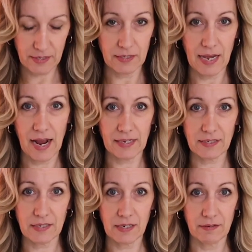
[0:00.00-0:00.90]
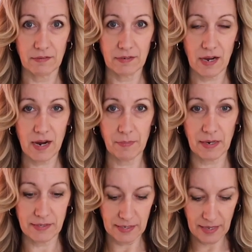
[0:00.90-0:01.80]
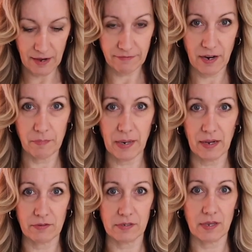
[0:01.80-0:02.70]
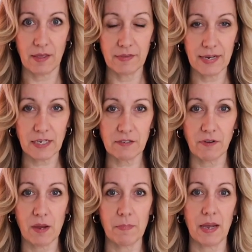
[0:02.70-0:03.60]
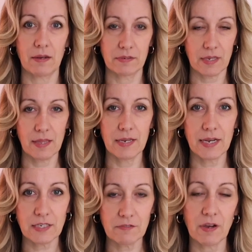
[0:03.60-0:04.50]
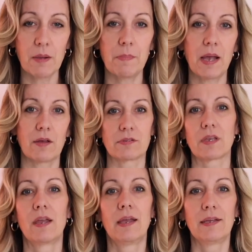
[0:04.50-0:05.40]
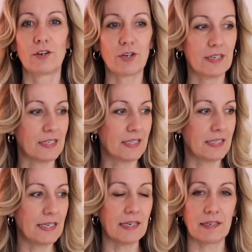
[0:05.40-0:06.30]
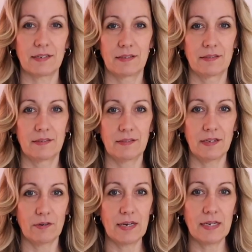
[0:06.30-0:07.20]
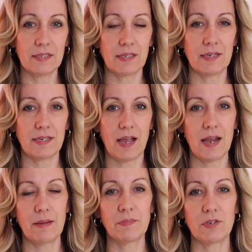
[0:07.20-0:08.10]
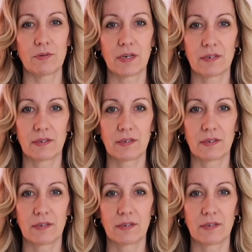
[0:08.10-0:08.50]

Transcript: the last time I see that 5 pounds, and the next 5 pounds, and the next 5 pounds. You're going to see it. There is a time to it.